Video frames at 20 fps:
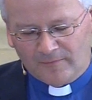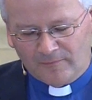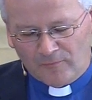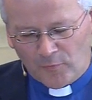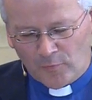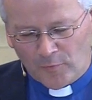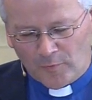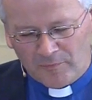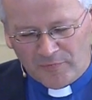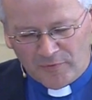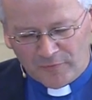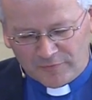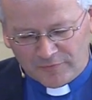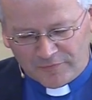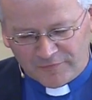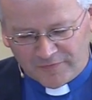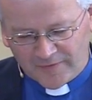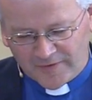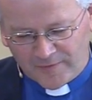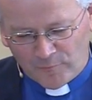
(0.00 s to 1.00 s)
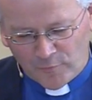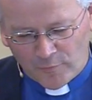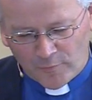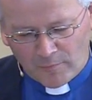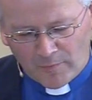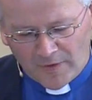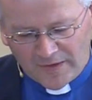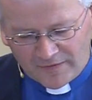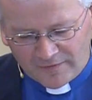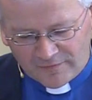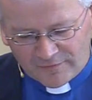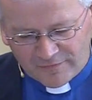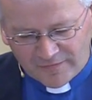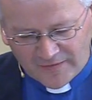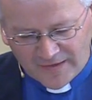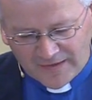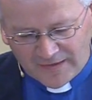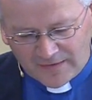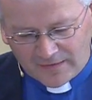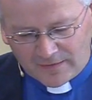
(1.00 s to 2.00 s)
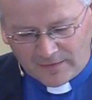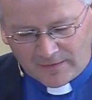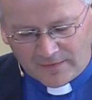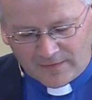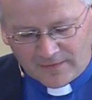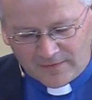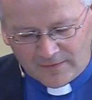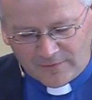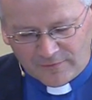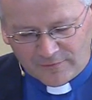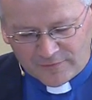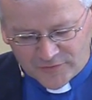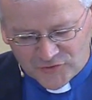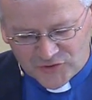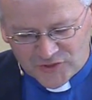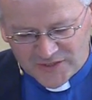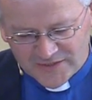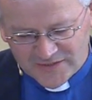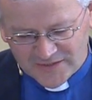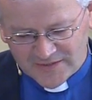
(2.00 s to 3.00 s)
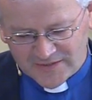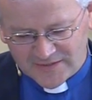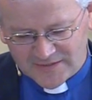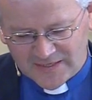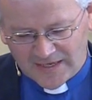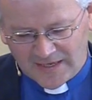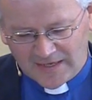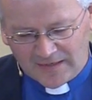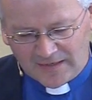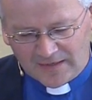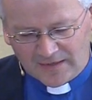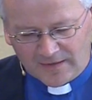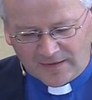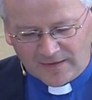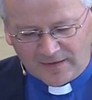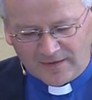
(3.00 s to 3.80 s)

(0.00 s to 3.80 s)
more beautifully, more wonderfully, for Jesus' sake.